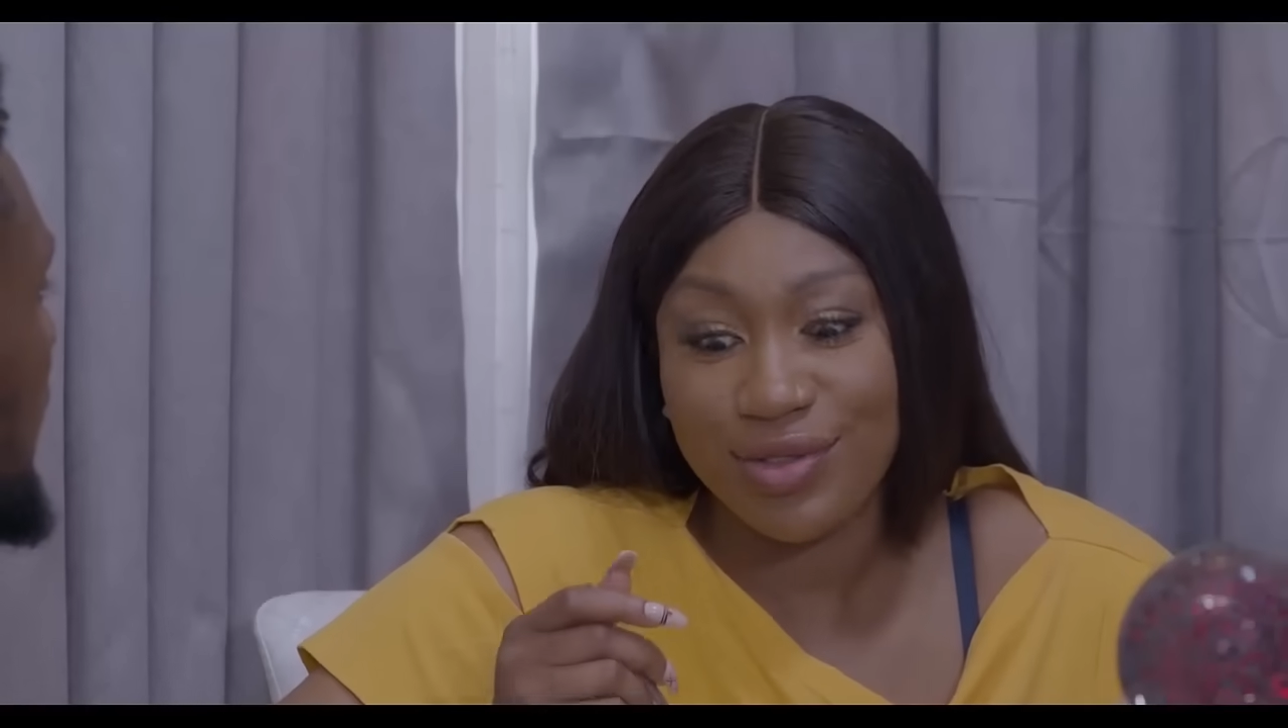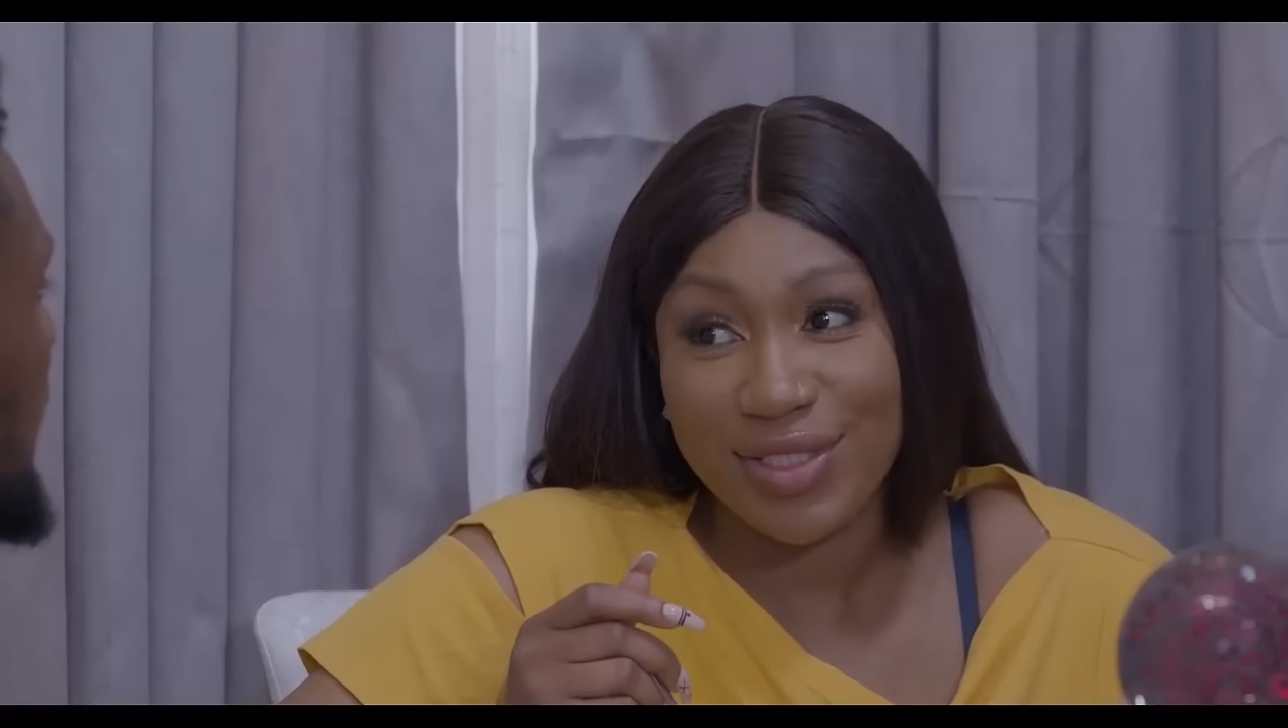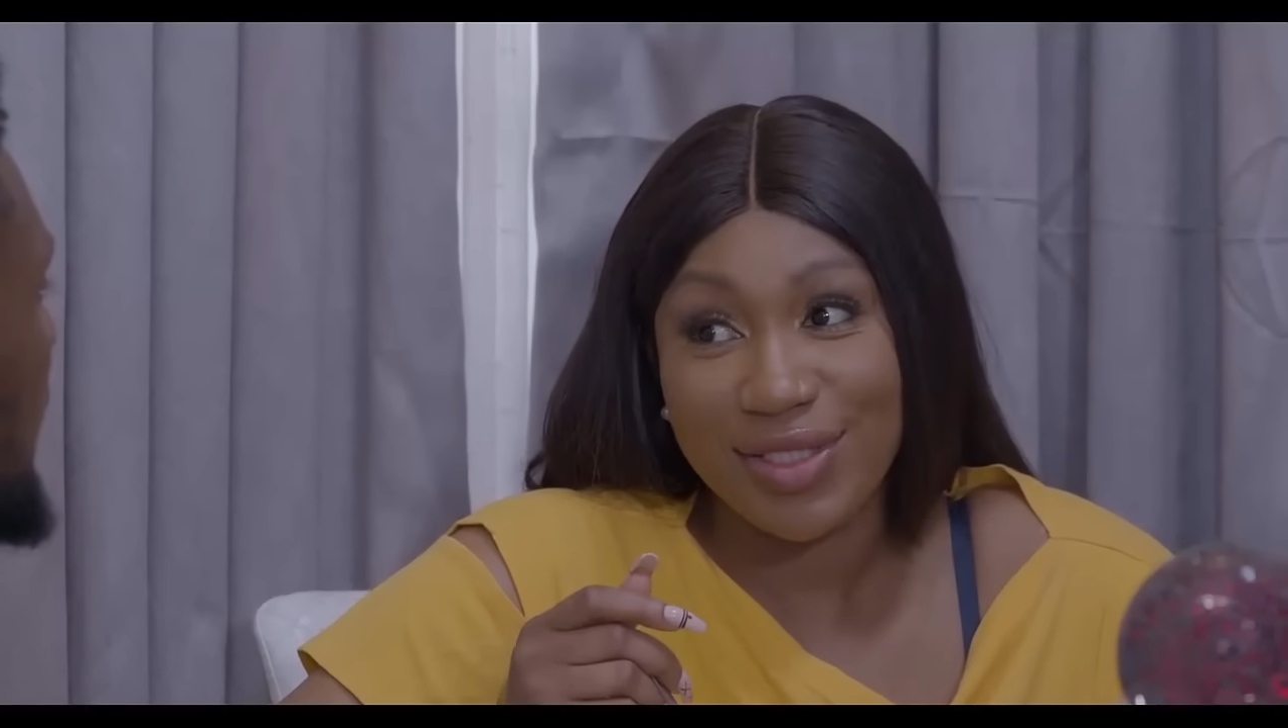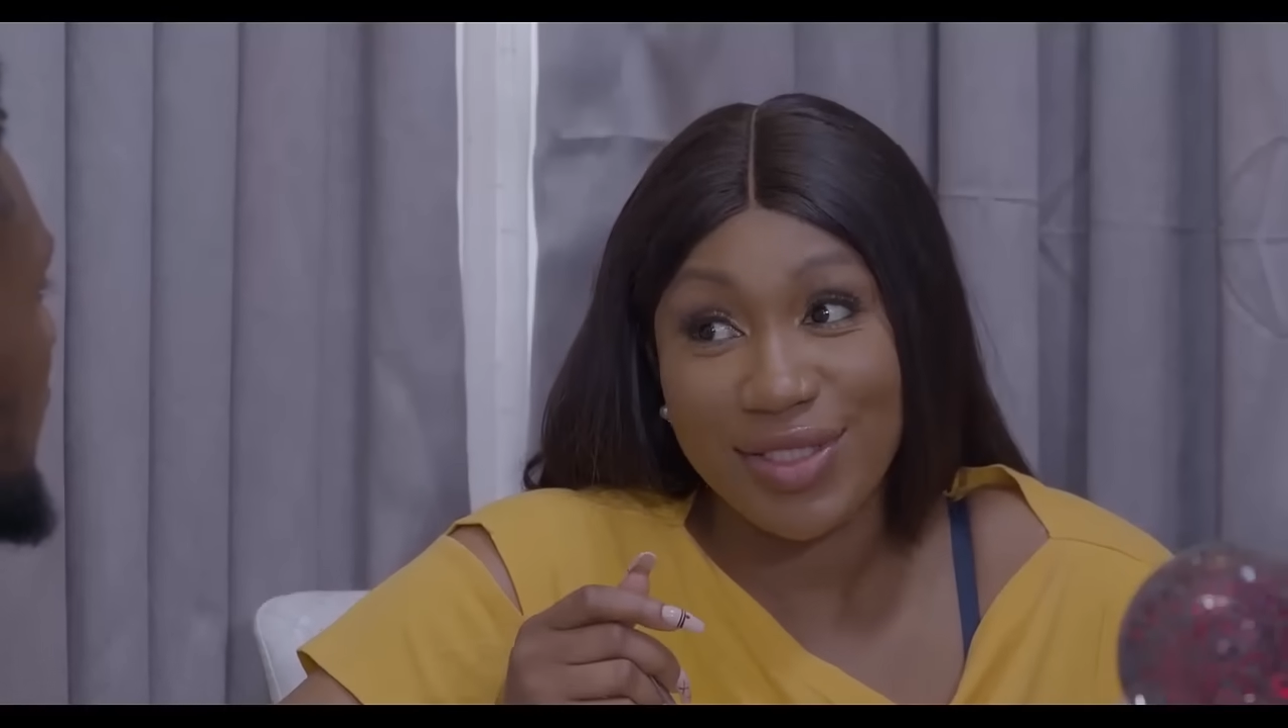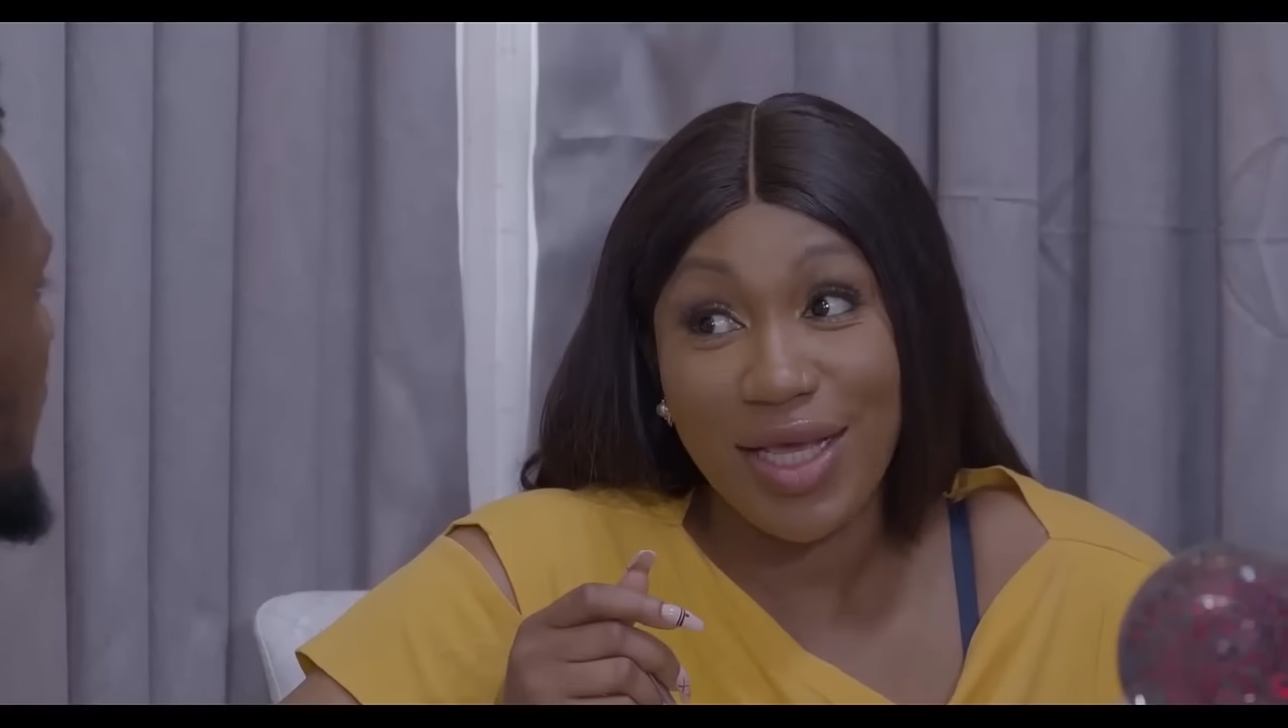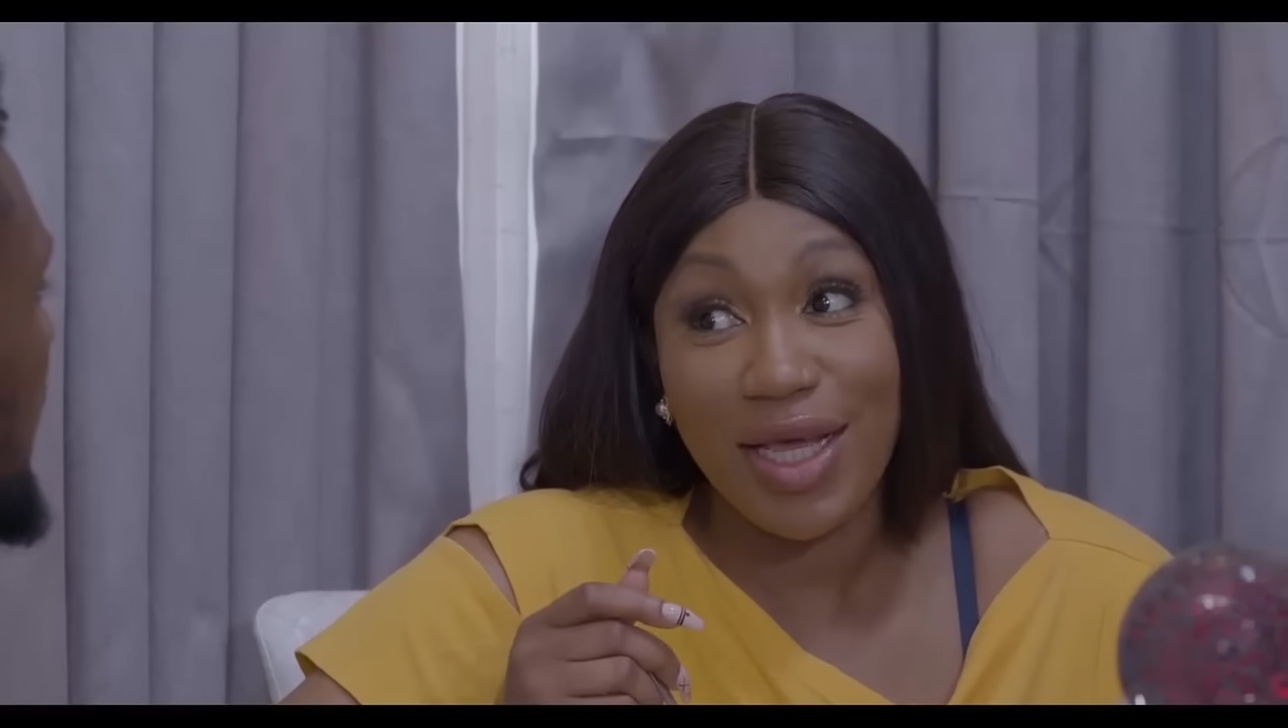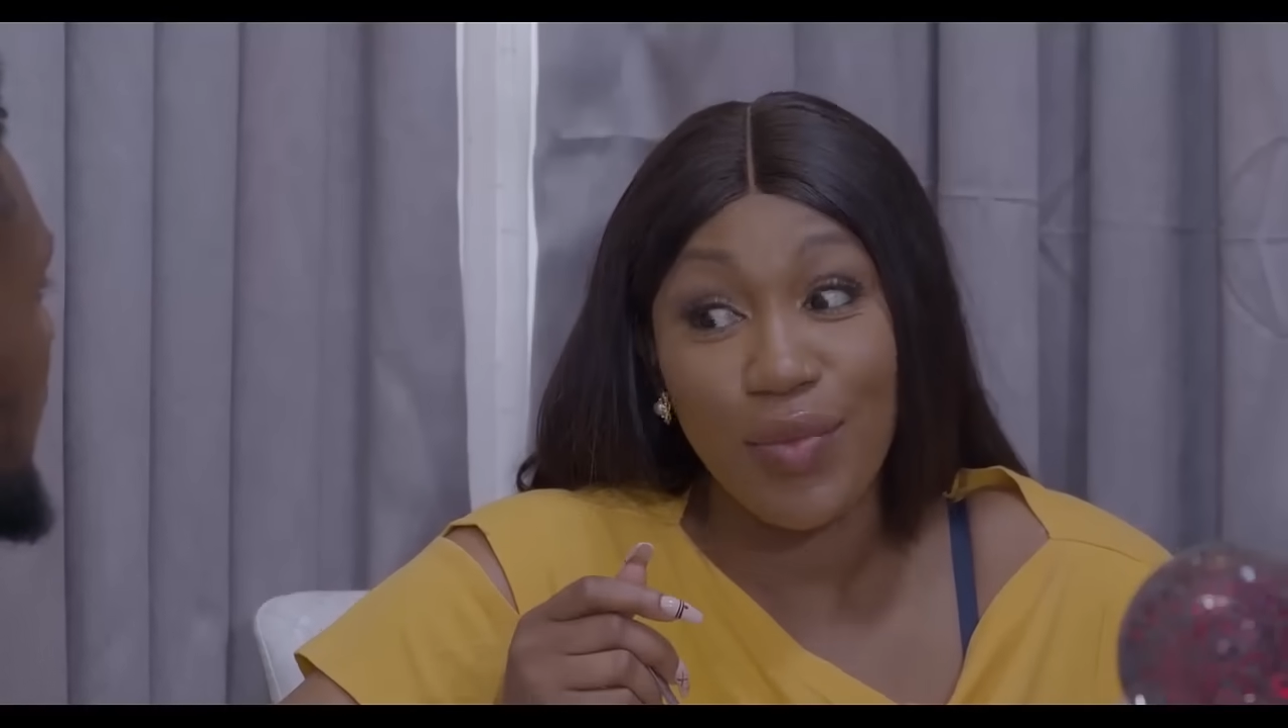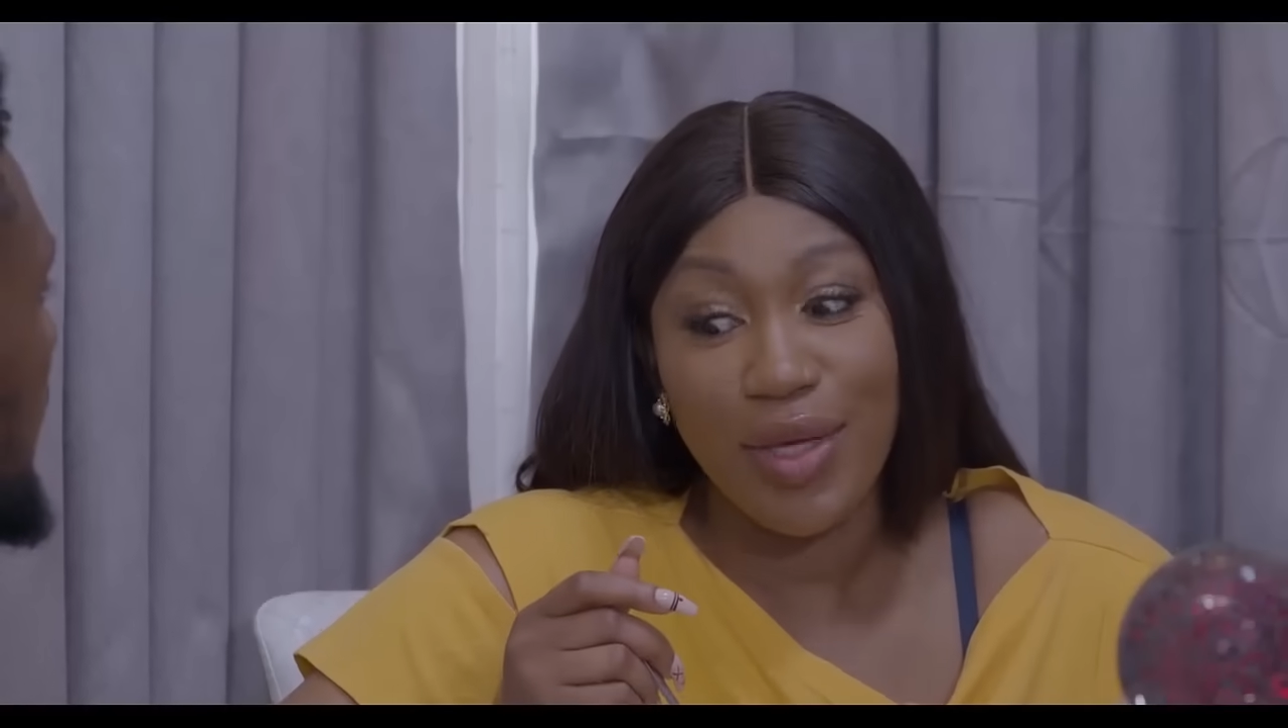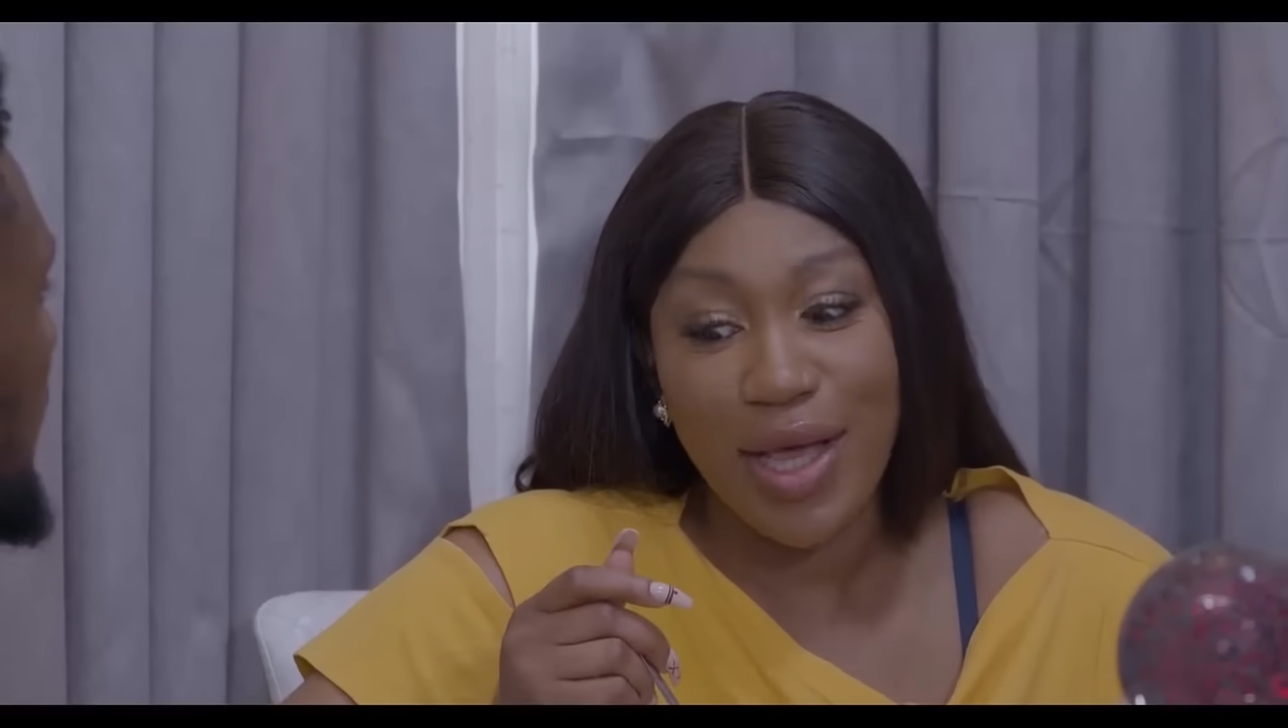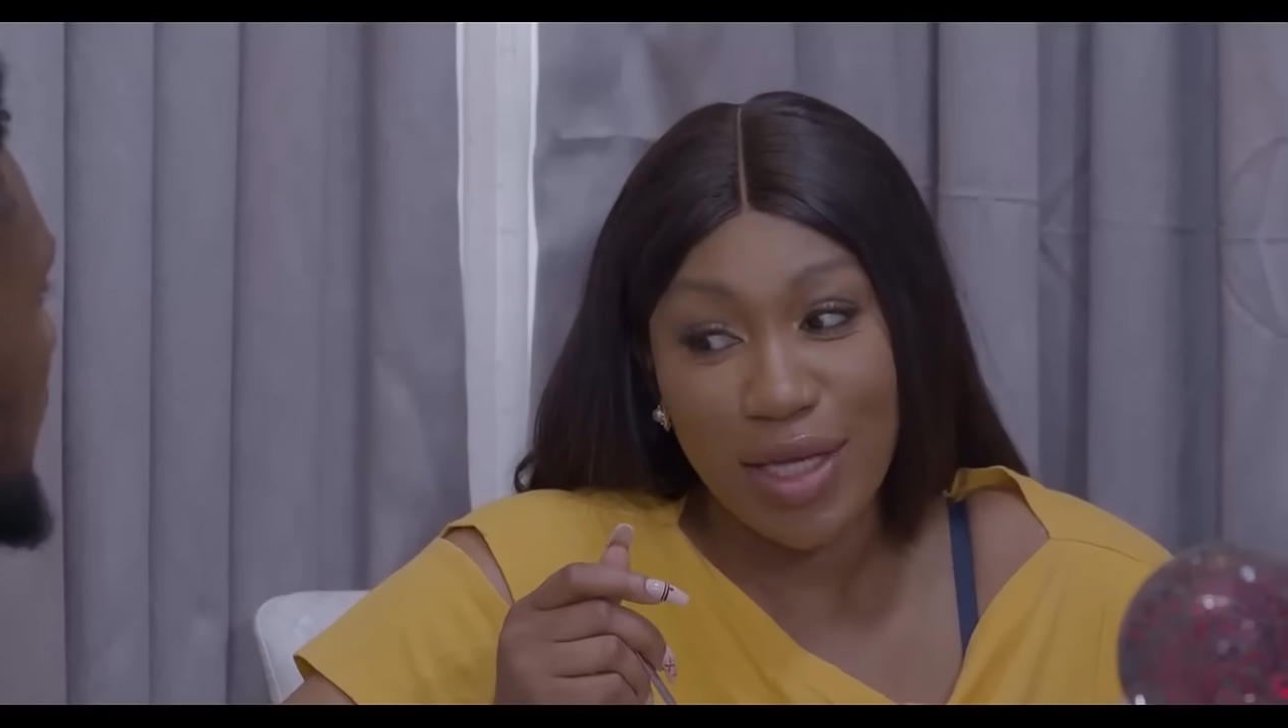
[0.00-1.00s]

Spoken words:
us and see how we